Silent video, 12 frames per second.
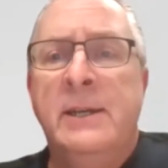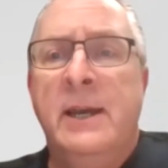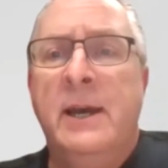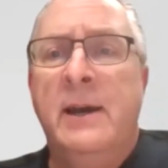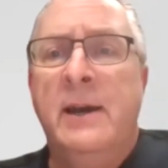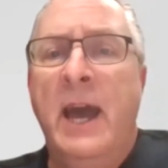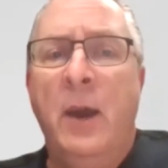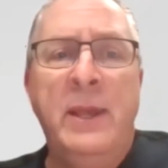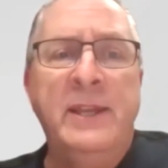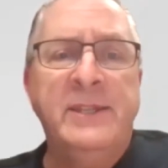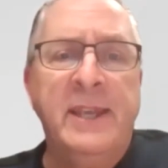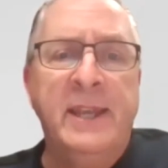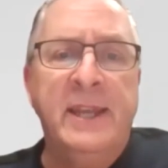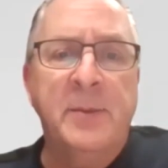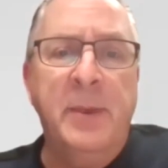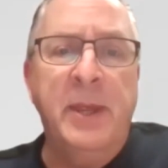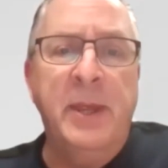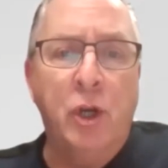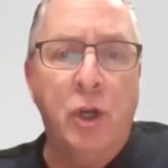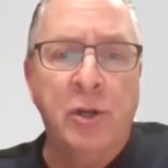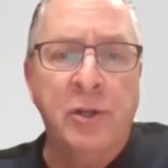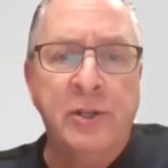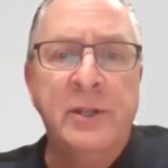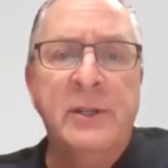how easy it is to be
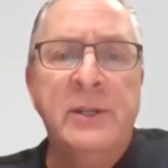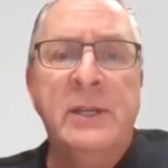heard,